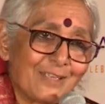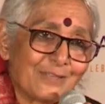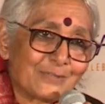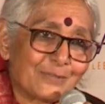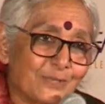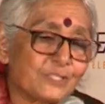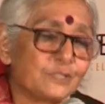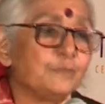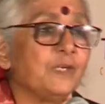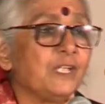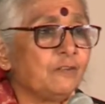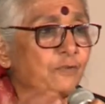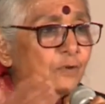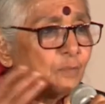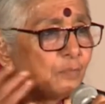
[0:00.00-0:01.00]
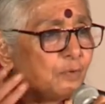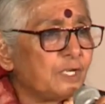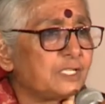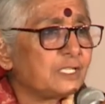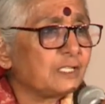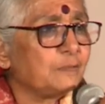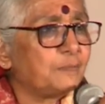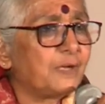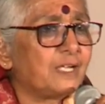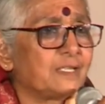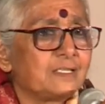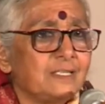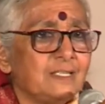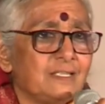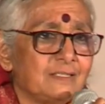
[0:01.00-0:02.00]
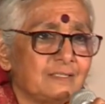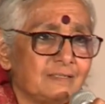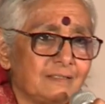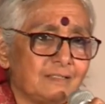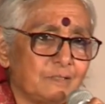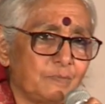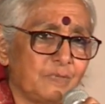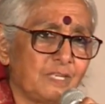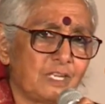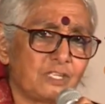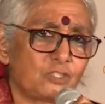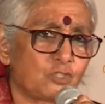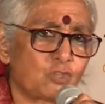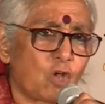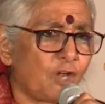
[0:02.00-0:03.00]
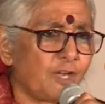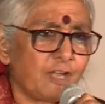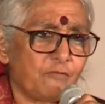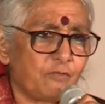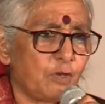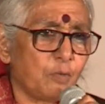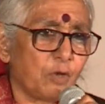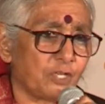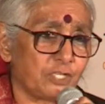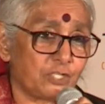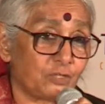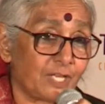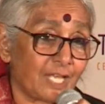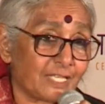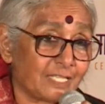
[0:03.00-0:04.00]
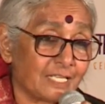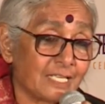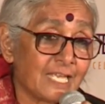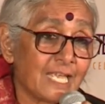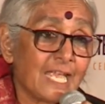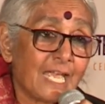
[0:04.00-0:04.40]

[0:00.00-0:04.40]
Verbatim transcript: So it's been from political parties, it's, been, it's drawn everybody together.